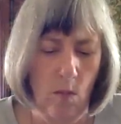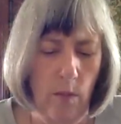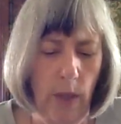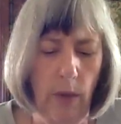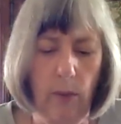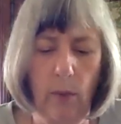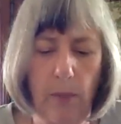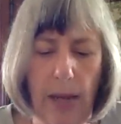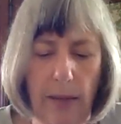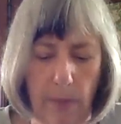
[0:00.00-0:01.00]
because we've
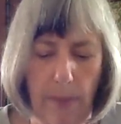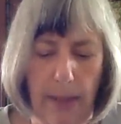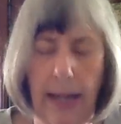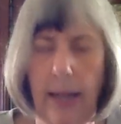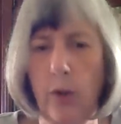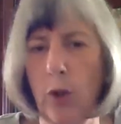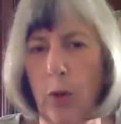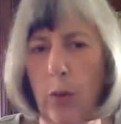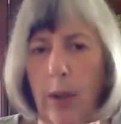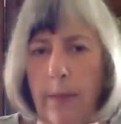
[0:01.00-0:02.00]
been prepared
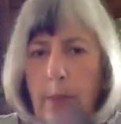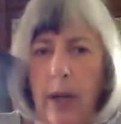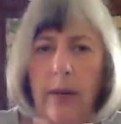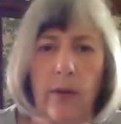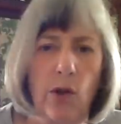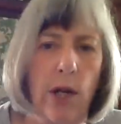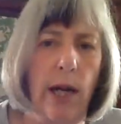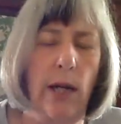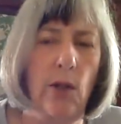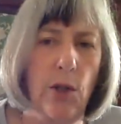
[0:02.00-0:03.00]
to embrace
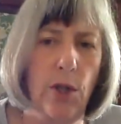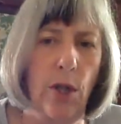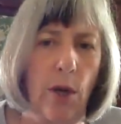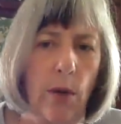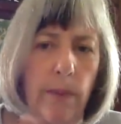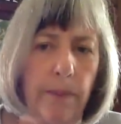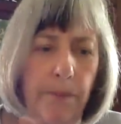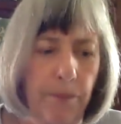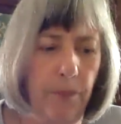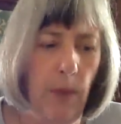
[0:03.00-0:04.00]
change. So,
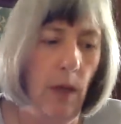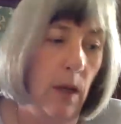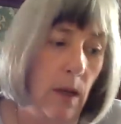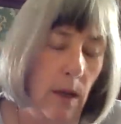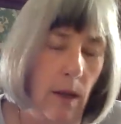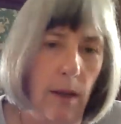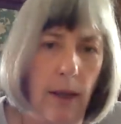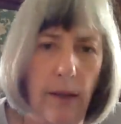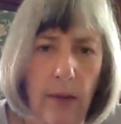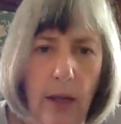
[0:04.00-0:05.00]

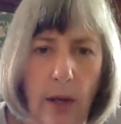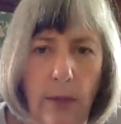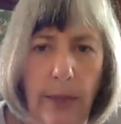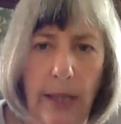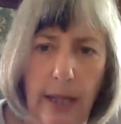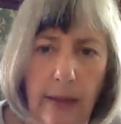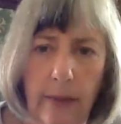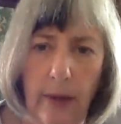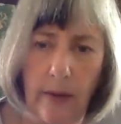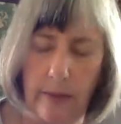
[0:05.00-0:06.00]
is it going to be
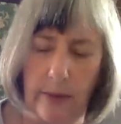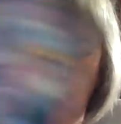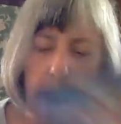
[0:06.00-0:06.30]
easy? The star